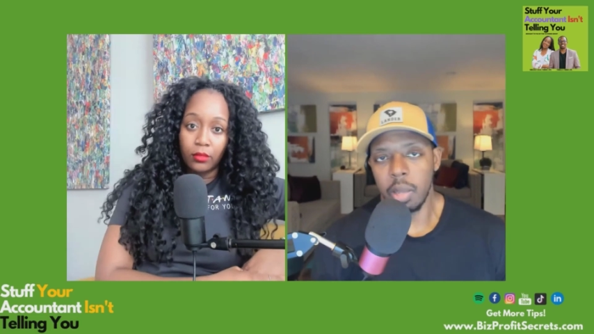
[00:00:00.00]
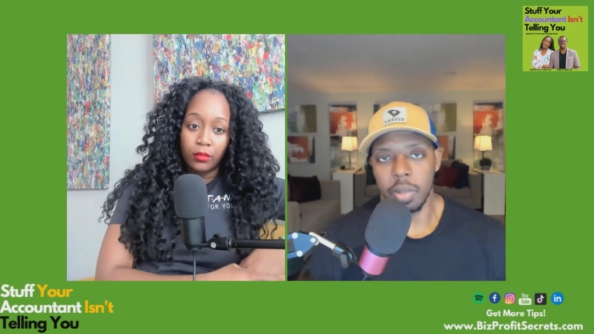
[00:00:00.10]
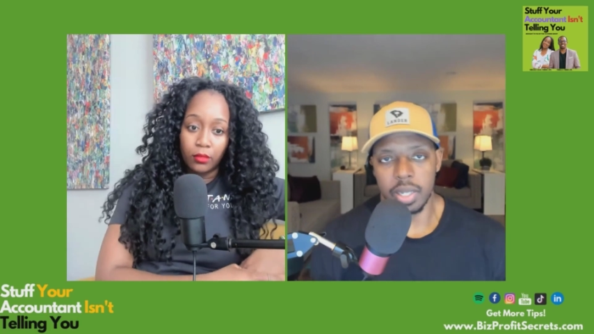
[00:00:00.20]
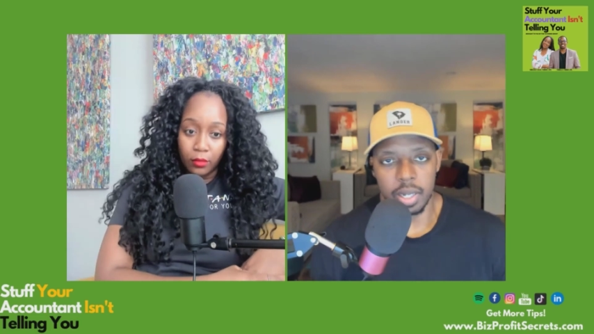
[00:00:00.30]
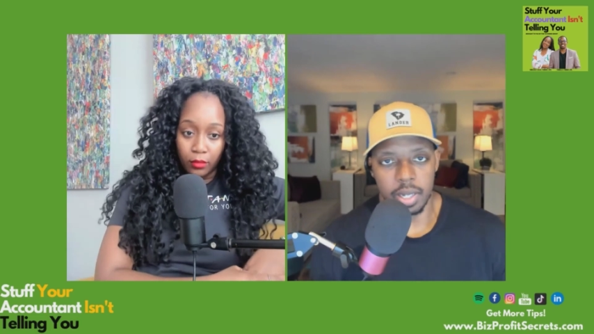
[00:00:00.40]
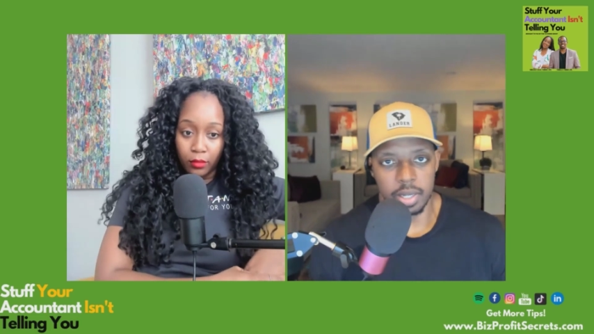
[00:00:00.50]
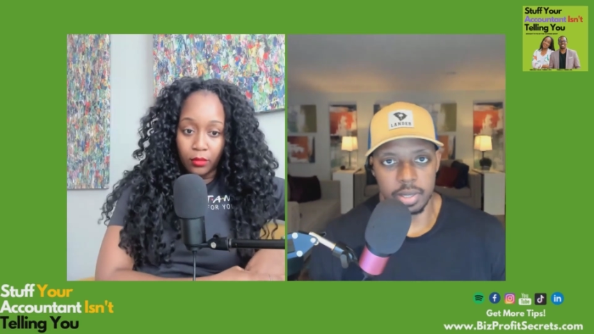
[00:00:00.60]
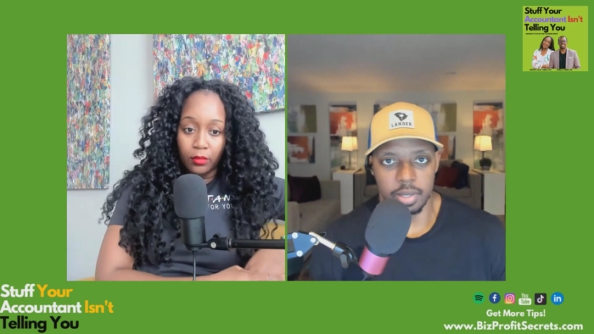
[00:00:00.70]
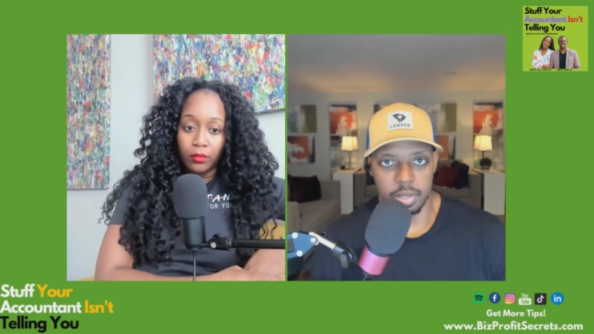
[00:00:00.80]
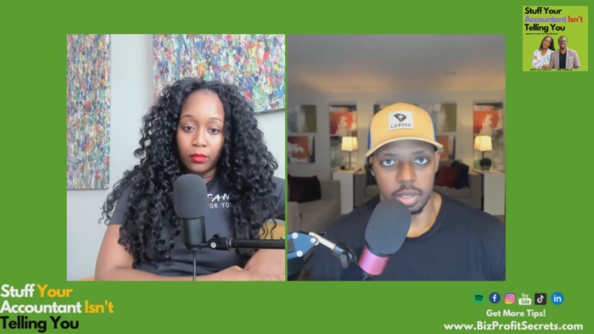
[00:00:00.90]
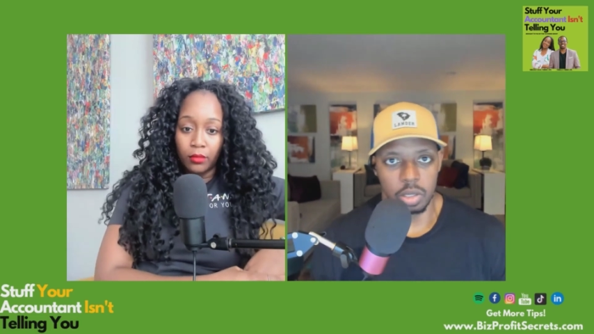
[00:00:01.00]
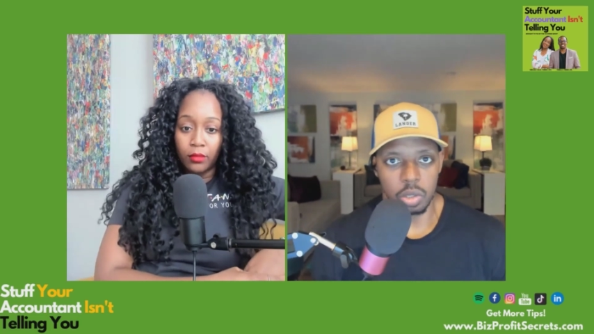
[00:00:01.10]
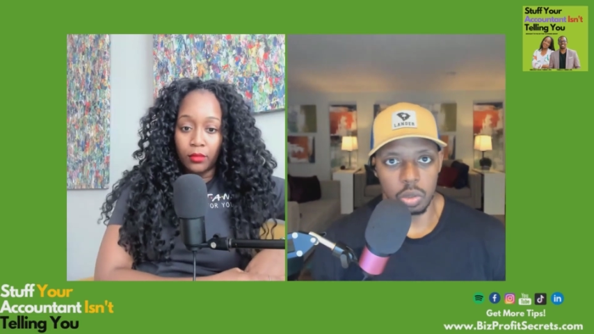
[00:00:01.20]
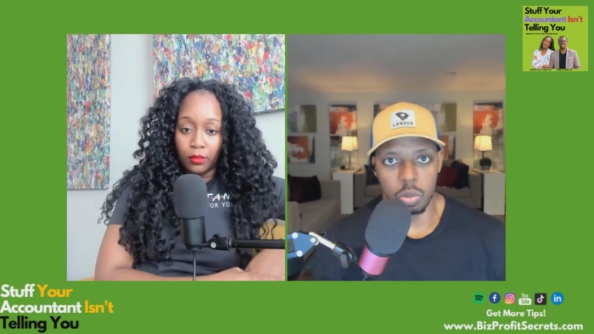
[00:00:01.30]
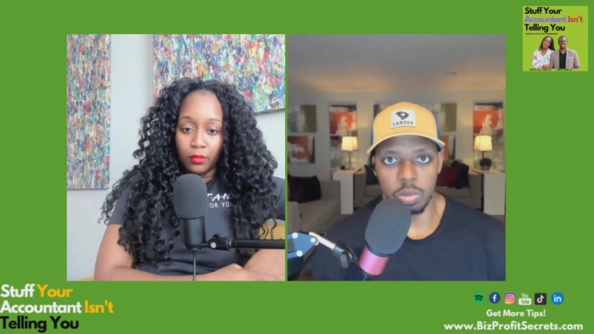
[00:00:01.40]
Speaker 1: because
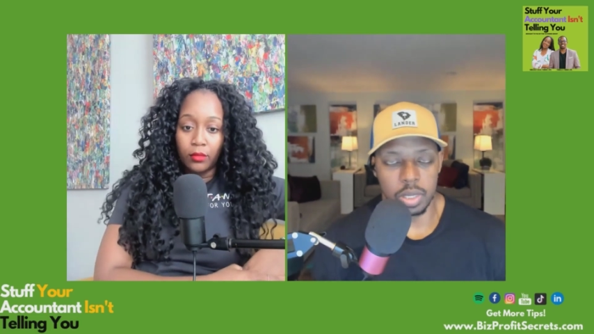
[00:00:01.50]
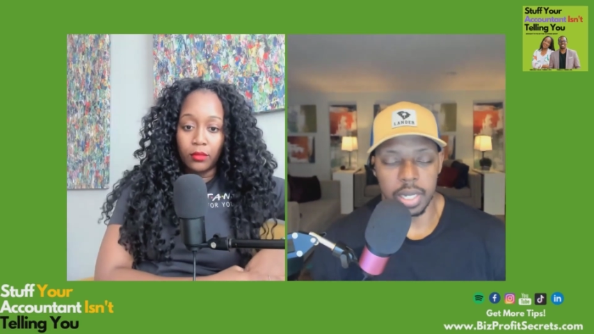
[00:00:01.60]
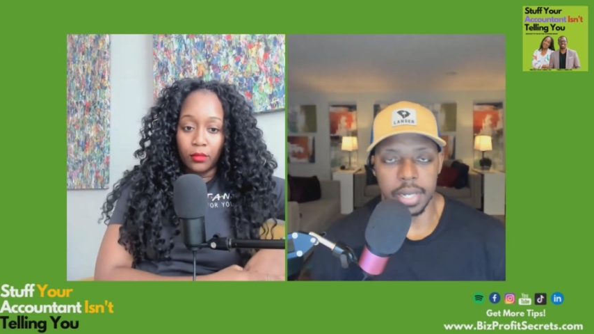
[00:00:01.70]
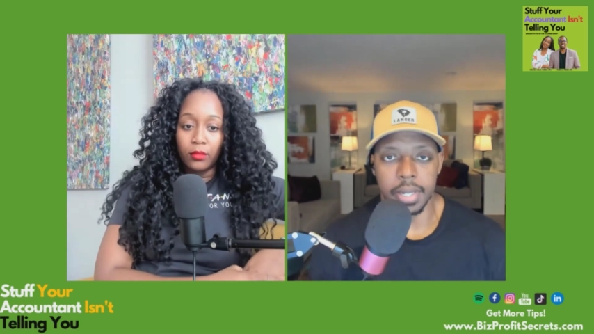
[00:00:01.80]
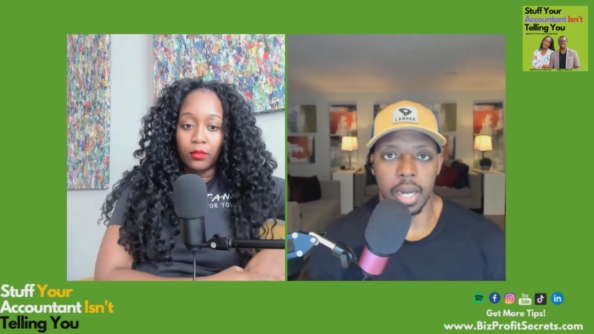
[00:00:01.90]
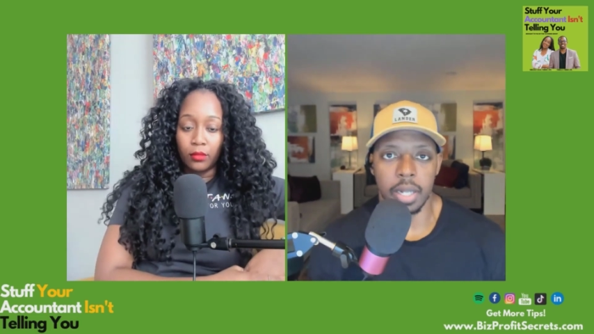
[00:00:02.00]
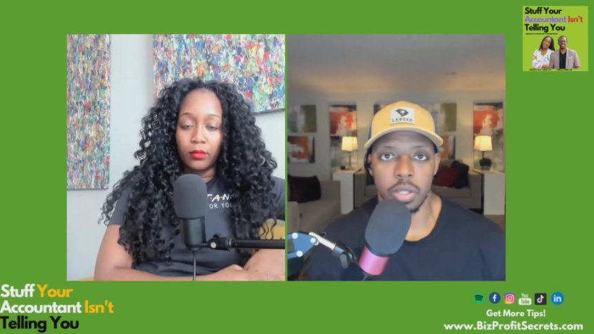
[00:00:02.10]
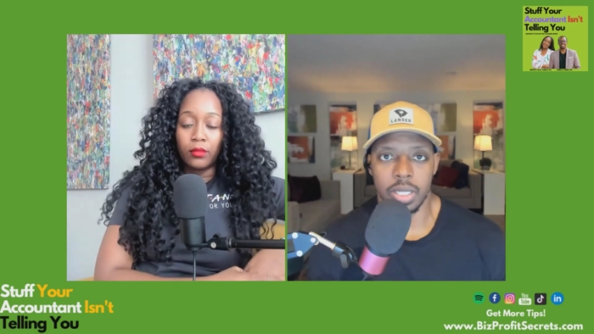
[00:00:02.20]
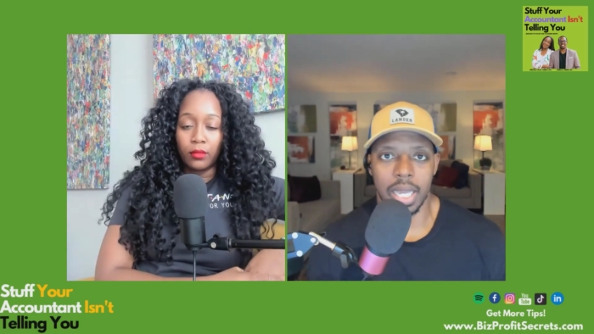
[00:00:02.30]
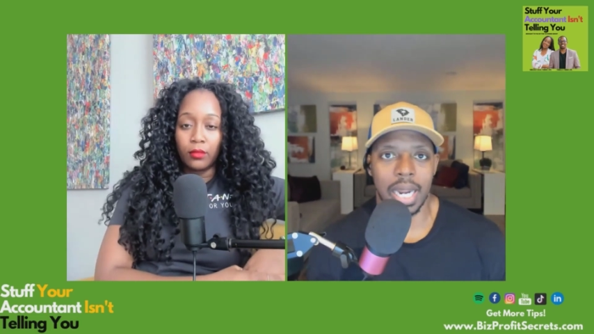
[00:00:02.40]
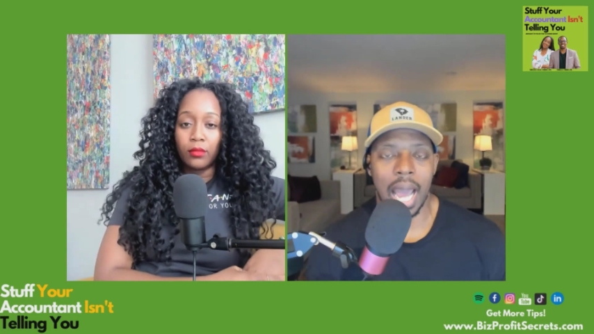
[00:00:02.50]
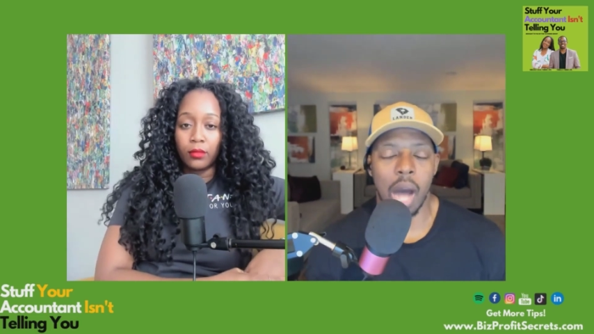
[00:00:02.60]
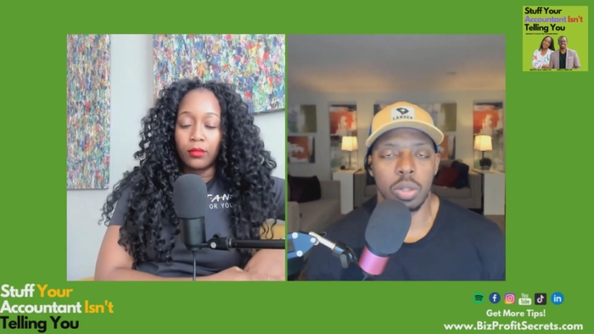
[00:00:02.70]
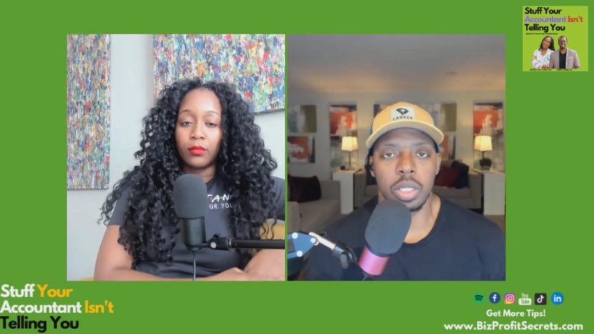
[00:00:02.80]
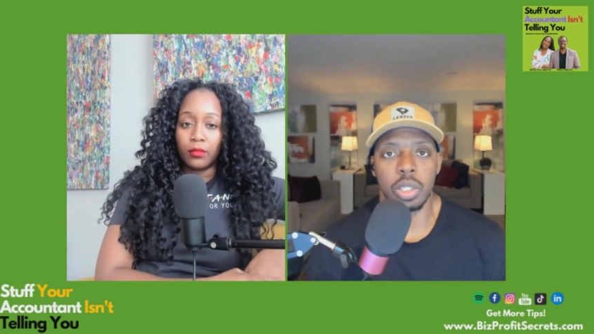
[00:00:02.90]
you didn't understand
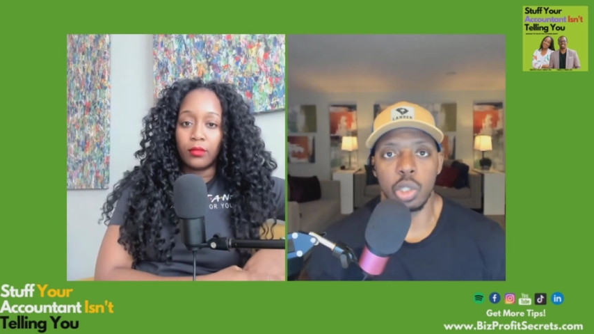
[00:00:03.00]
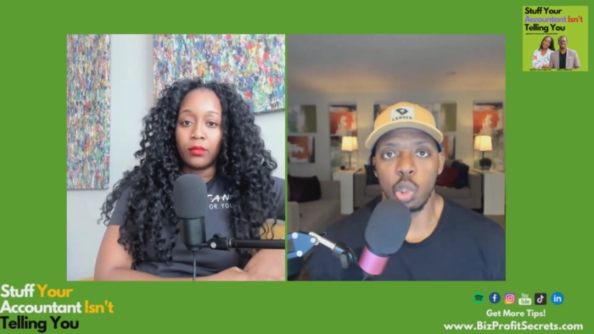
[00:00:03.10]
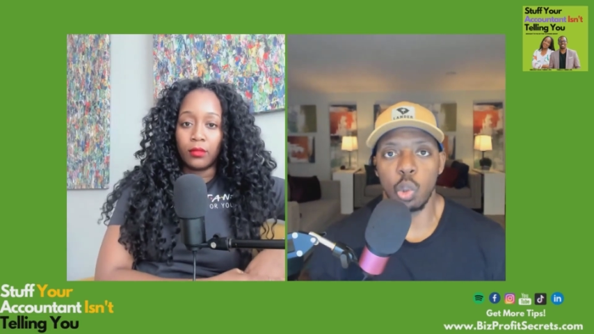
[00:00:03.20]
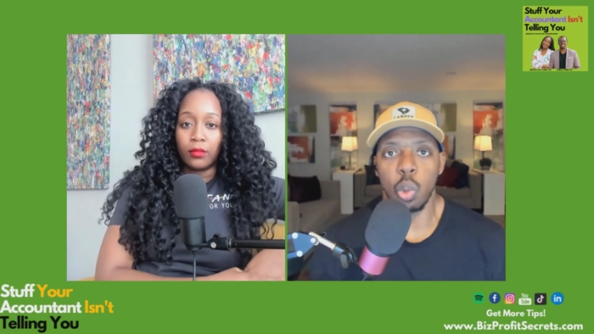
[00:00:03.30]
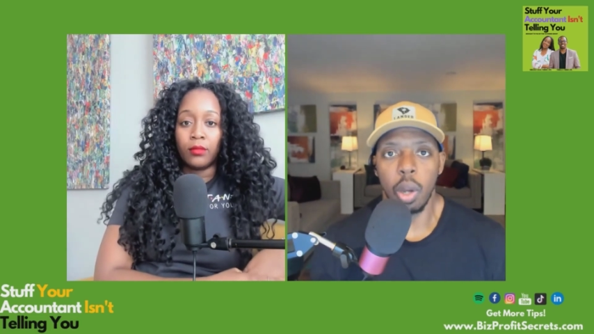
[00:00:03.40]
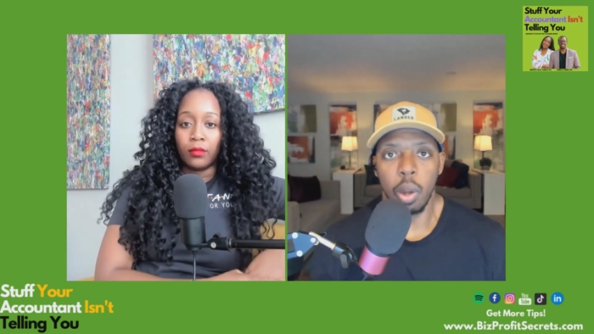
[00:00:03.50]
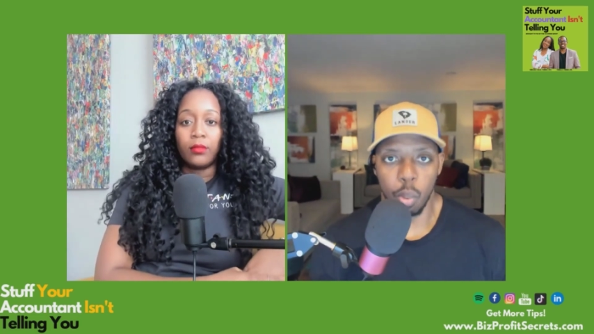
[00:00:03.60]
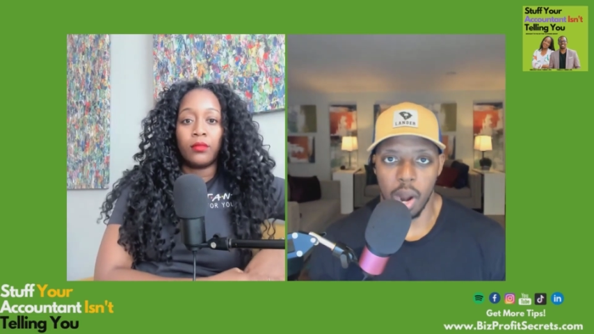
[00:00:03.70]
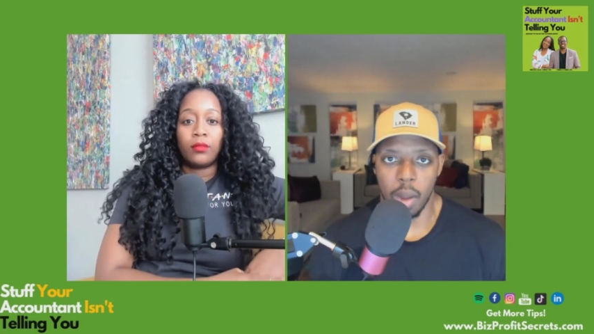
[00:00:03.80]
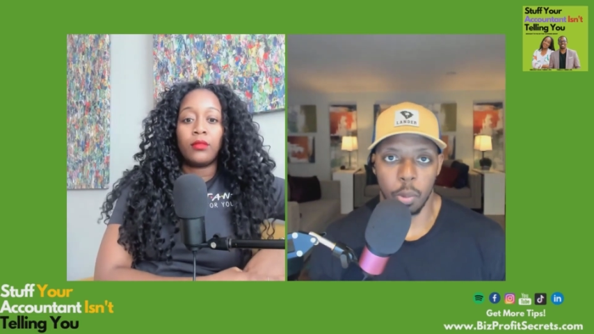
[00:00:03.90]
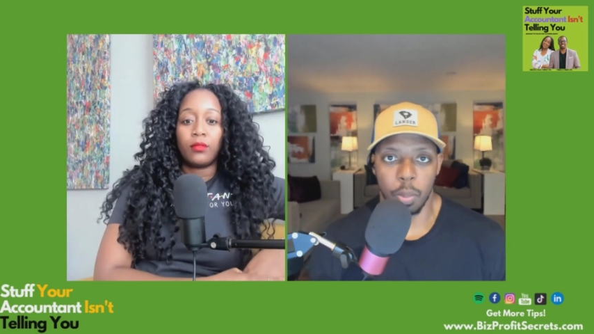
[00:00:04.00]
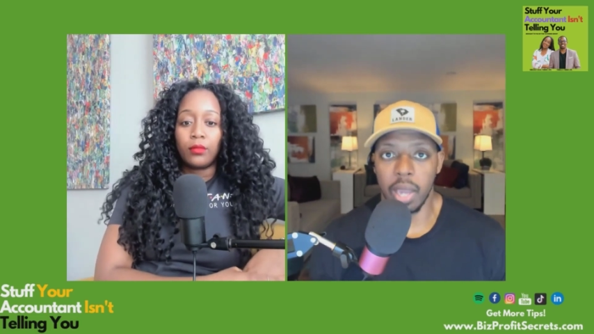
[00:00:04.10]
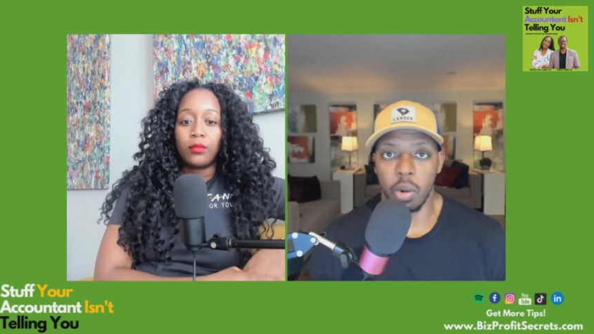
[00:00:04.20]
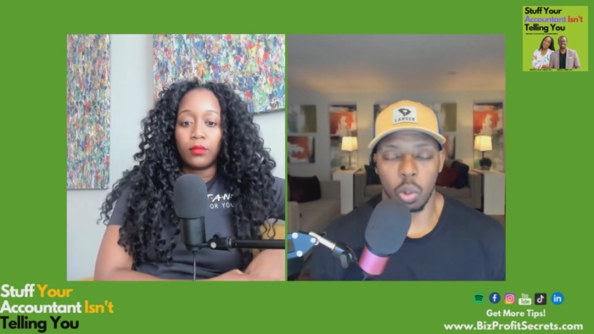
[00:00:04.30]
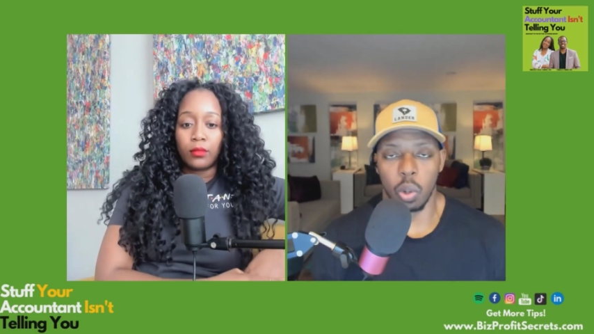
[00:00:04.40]
how to do proper
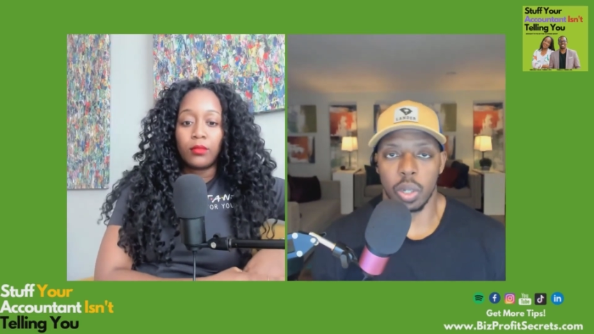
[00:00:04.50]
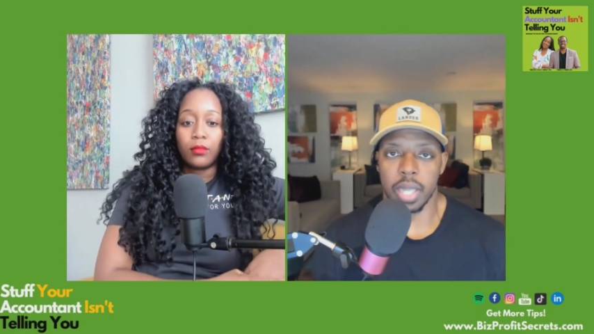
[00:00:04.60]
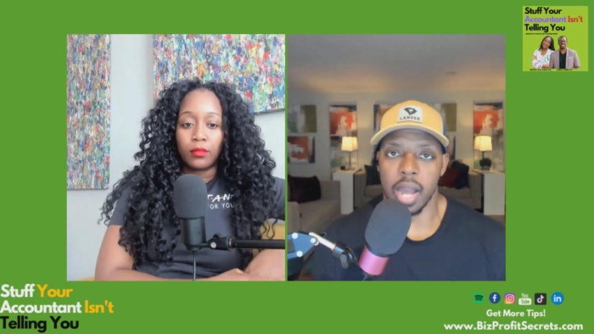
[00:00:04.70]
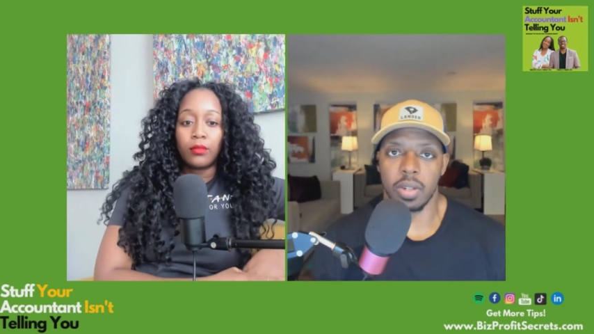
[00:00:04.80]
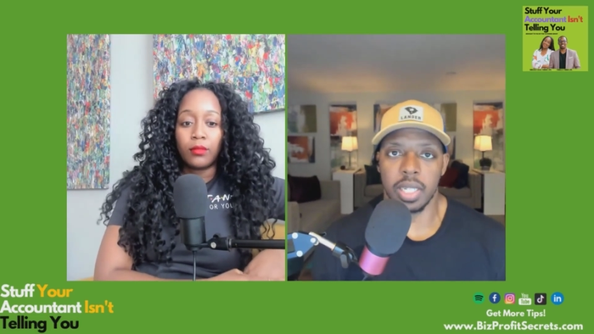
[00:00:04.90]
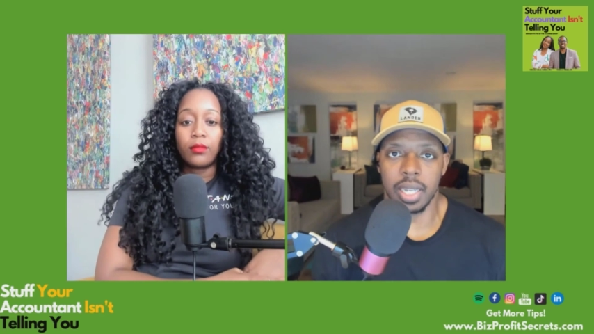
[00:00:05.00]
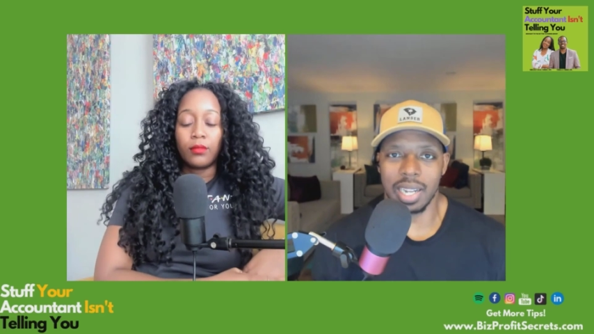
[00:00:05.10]
payroll accounting.